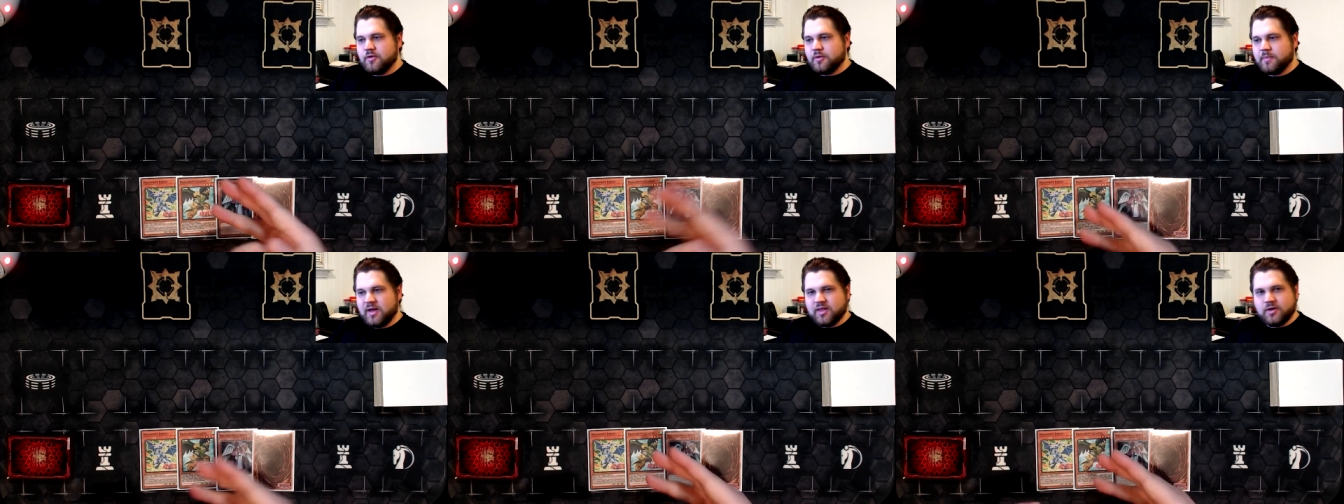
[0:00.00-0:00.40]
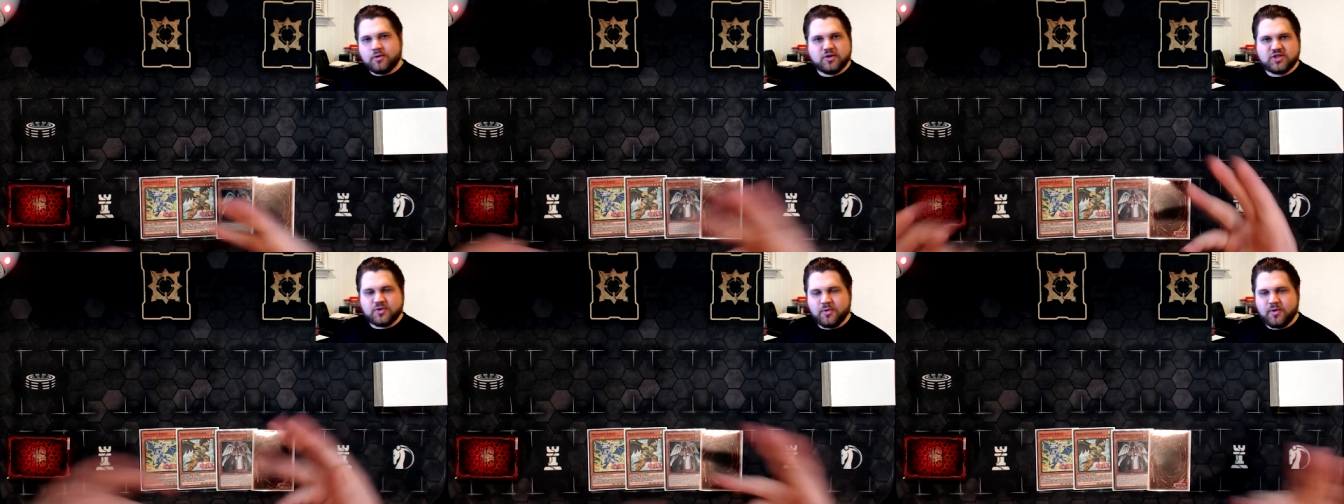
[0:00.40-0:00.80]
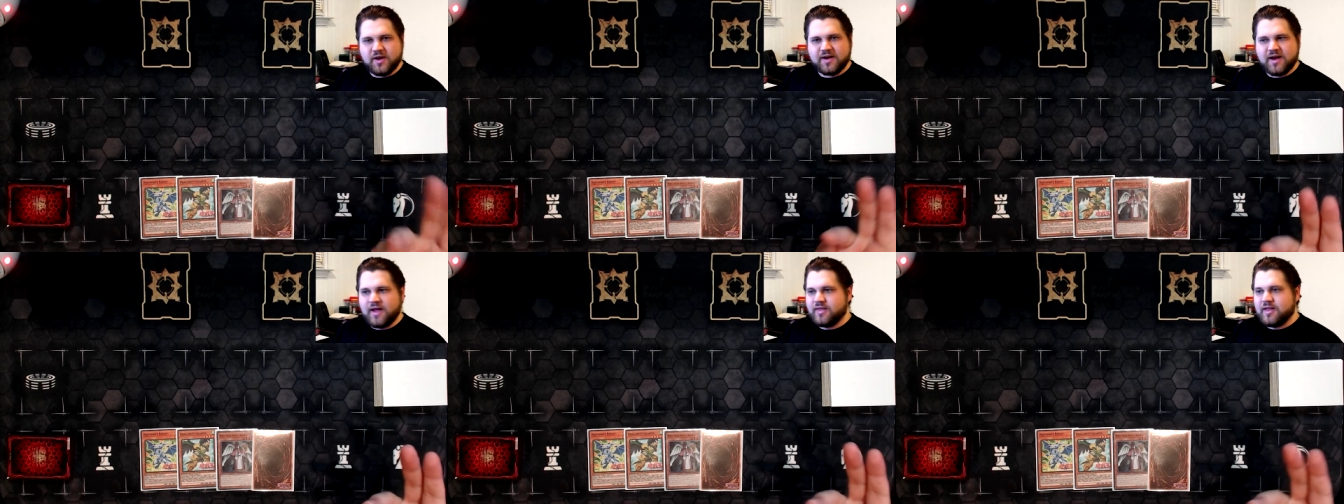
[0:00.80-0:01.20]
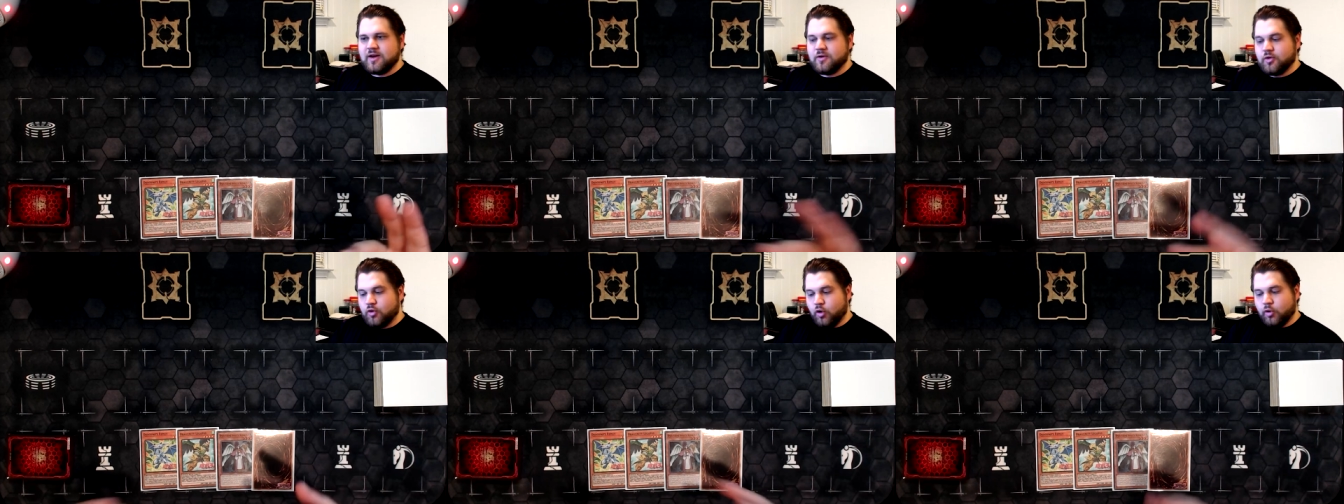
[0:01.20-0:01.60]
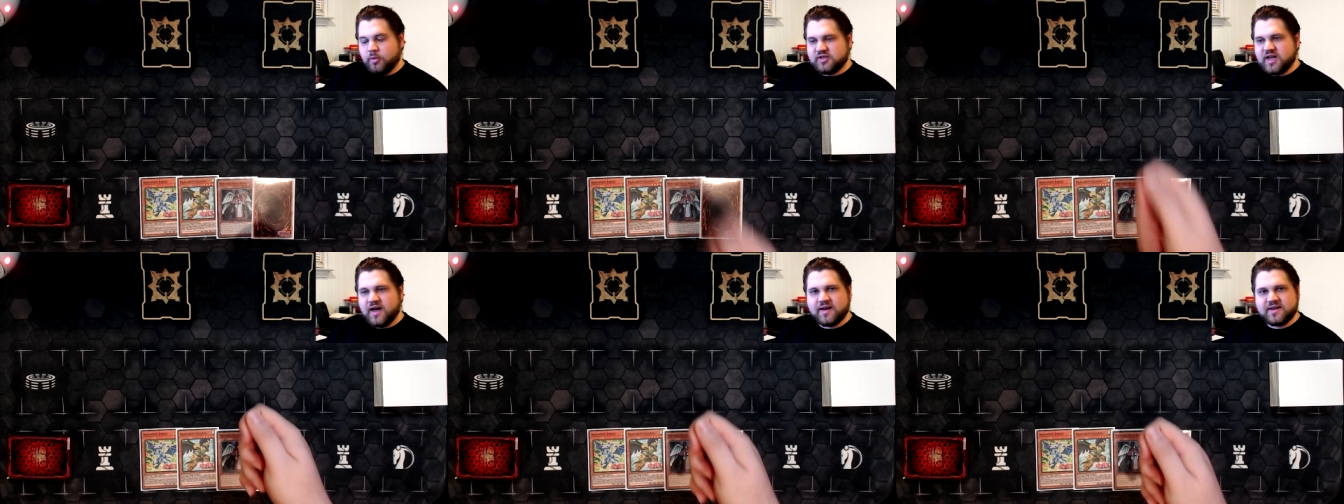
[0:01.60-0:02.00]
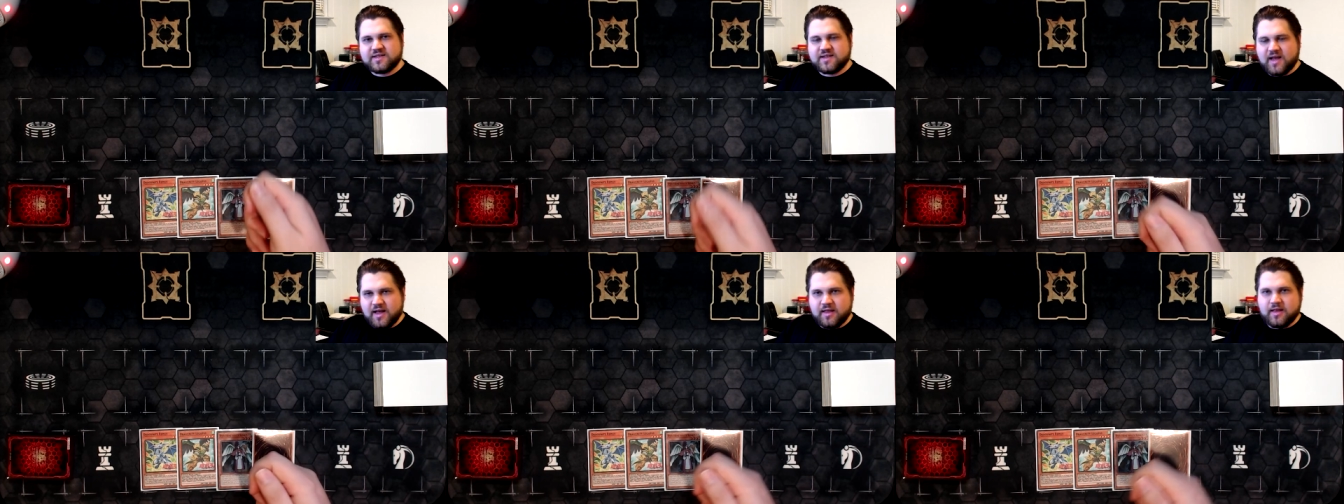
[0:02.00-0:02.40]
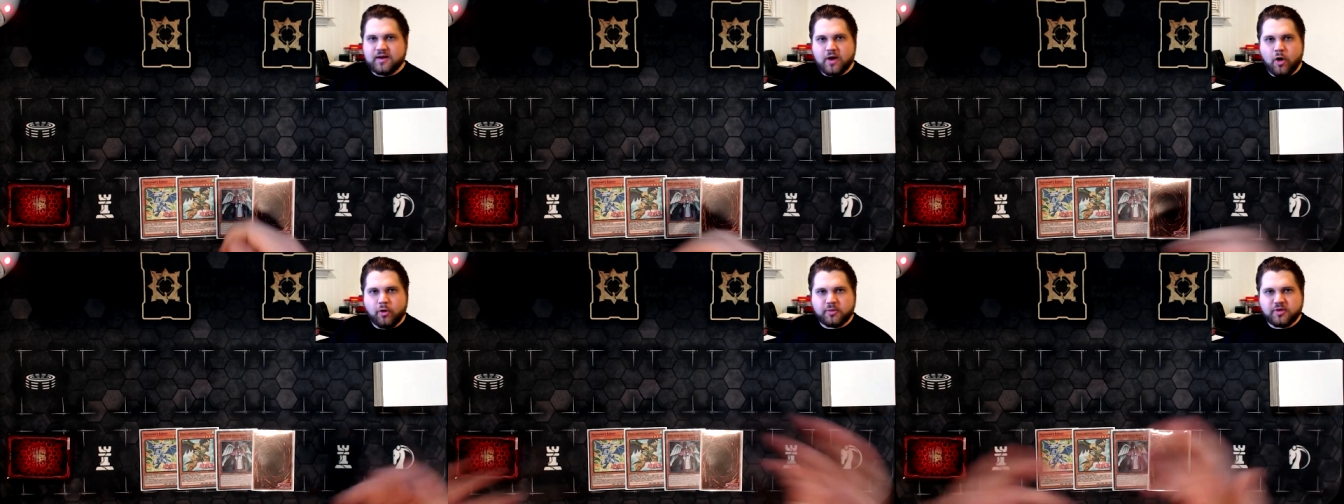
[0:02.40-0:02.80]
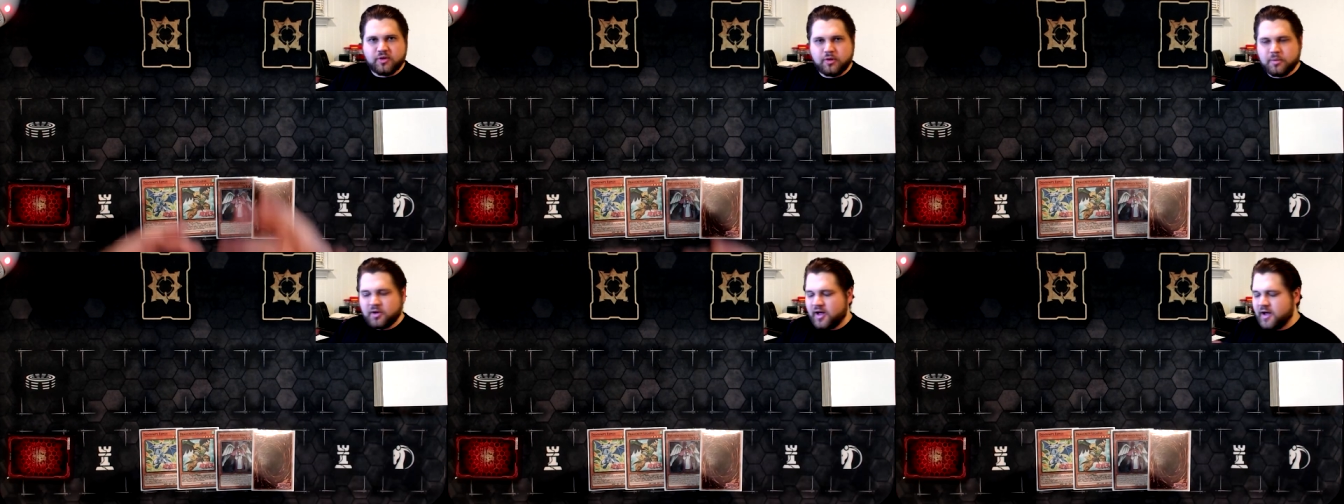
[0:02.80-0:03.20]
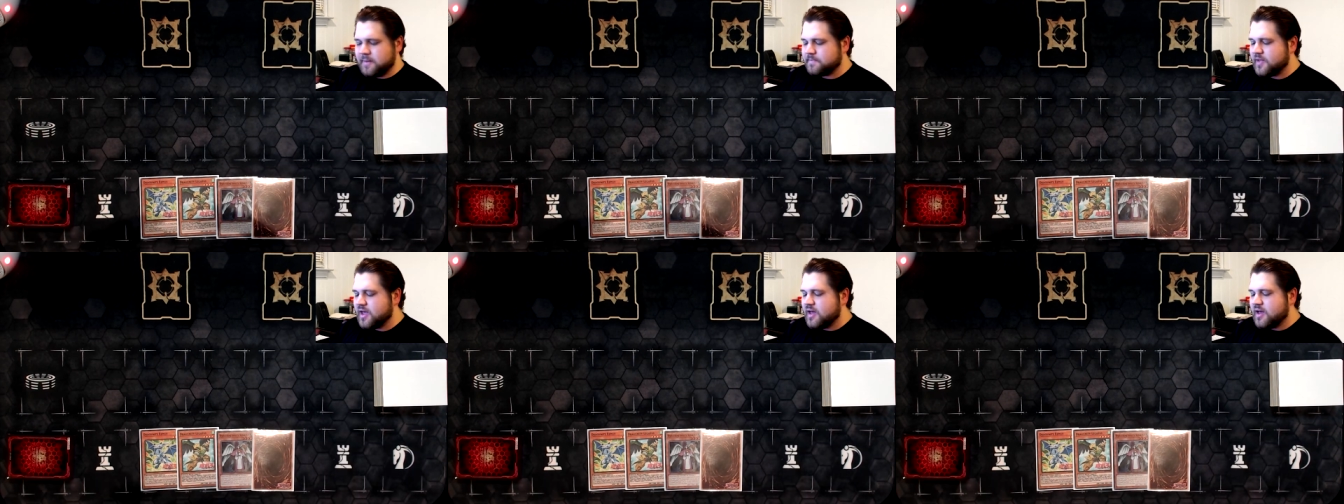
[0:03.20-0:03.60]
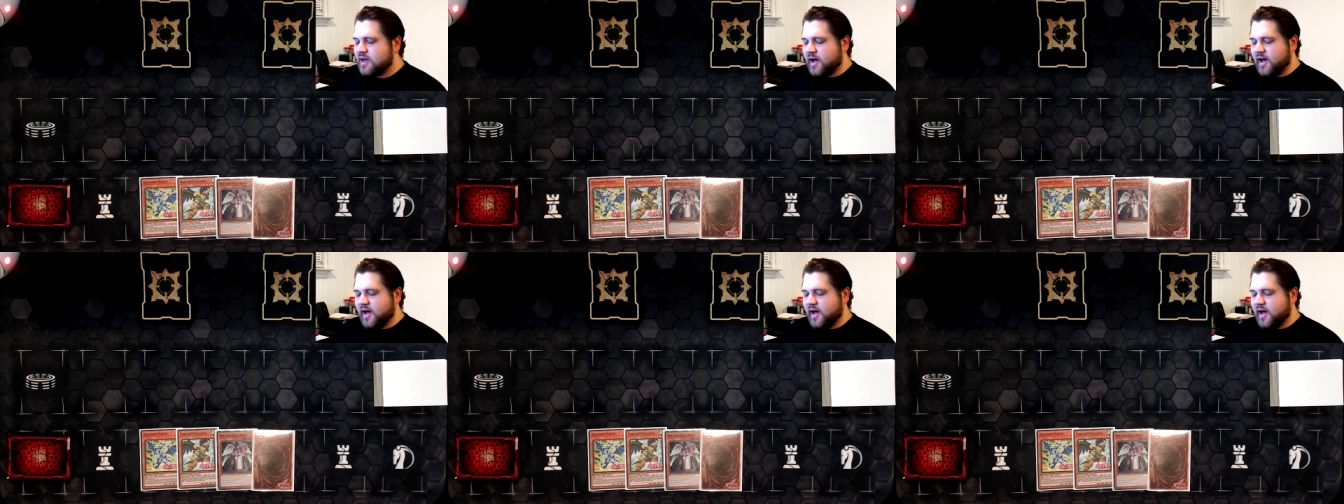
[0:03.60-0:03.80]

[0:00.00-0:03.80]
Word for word: and you can make the Crystal Wing, and then you can normal Dux, and then go up through the play.